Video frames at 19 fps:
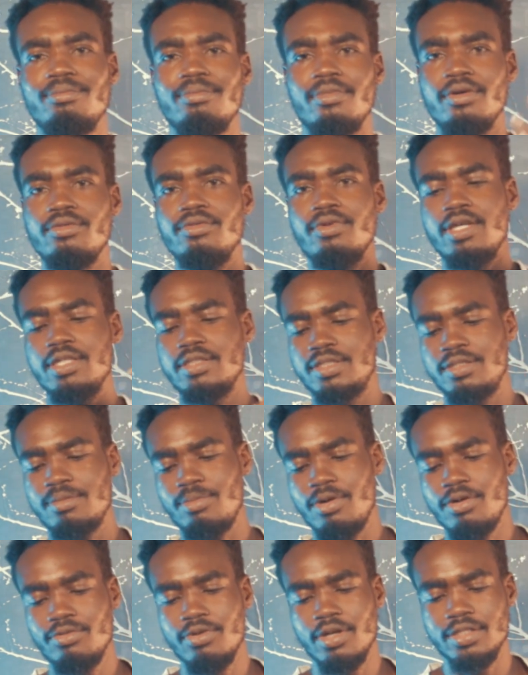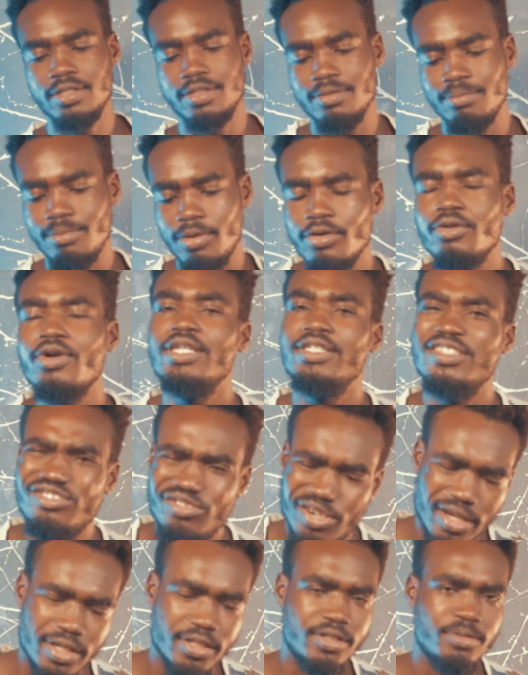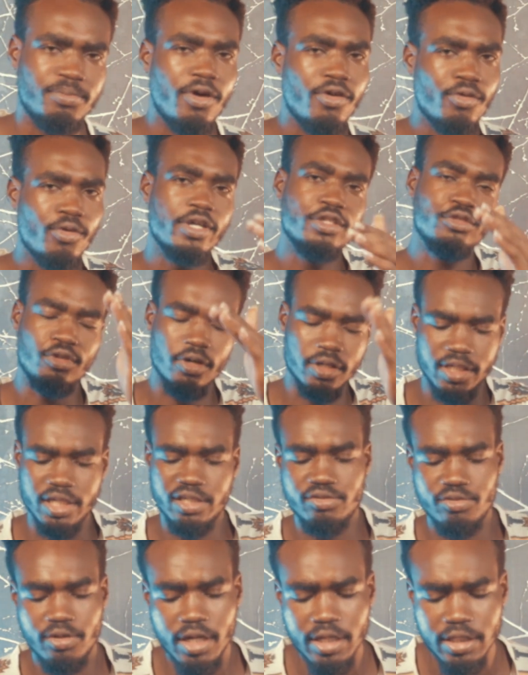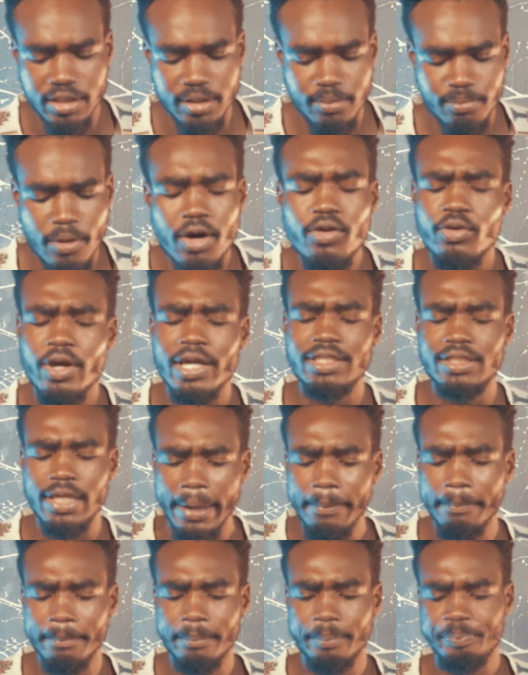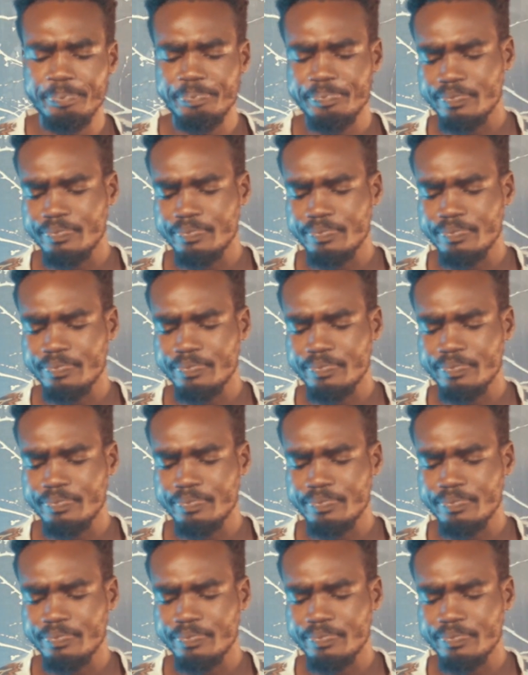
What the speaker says: Bongo is strange. Bongo is Dr. Strange. Bongo is him.